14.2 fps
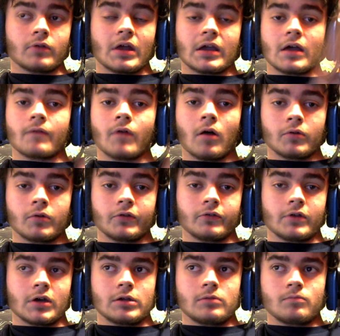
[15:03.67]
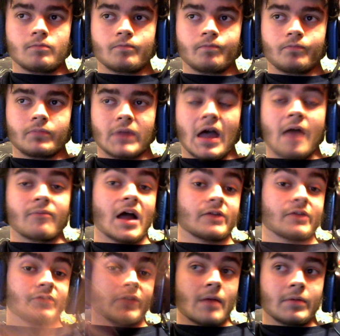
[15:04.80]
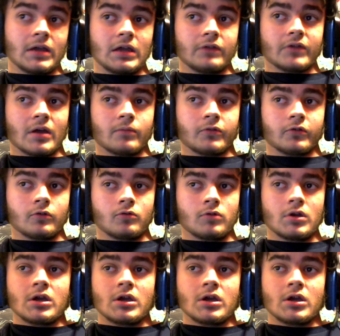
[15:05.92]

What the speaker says: like I've always done. I'm not stopping anytime soon.